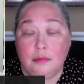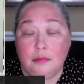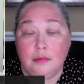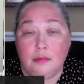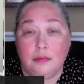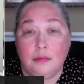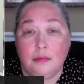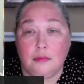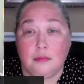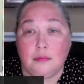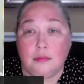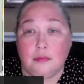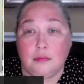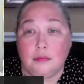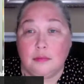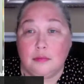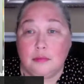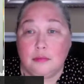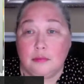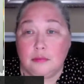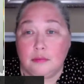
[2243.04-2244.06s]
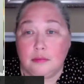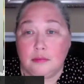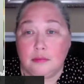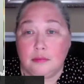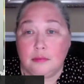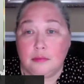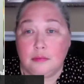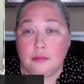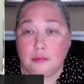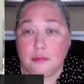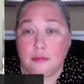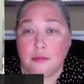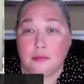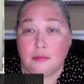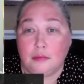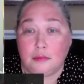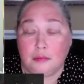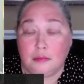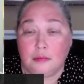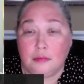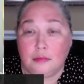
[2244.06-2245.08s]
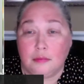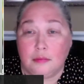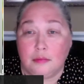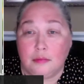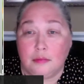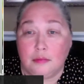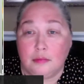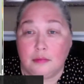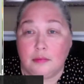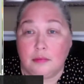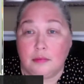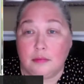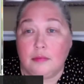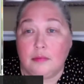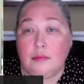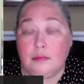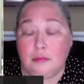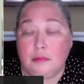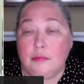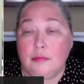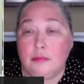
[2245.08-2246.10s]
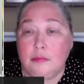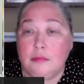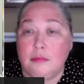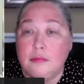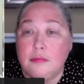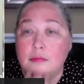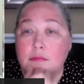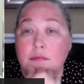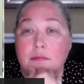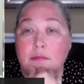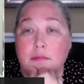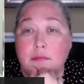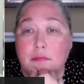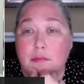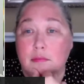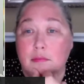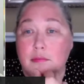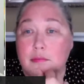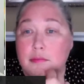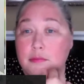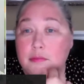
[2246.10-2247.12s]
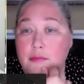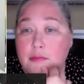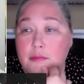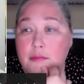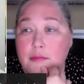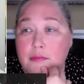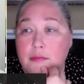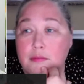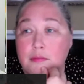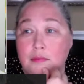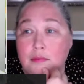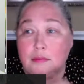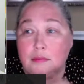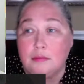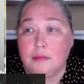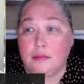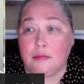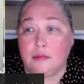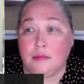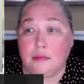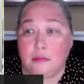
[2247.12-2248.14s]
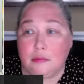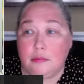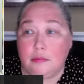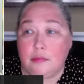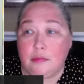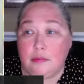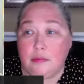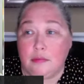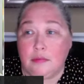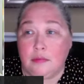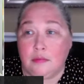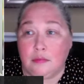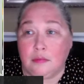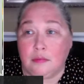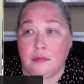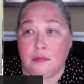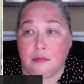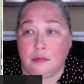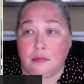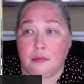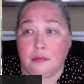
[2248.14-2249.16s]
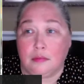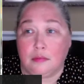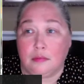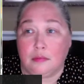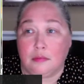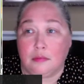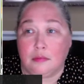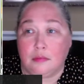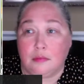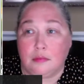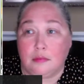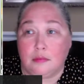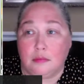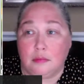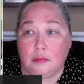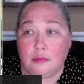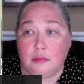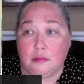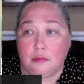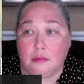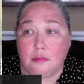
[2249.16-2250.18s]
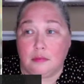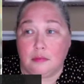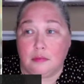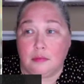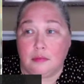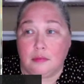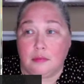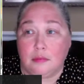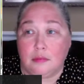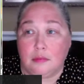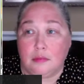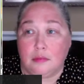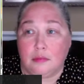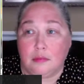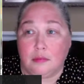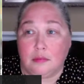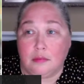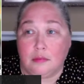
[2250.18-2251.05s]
No words are spoken by the person on screen.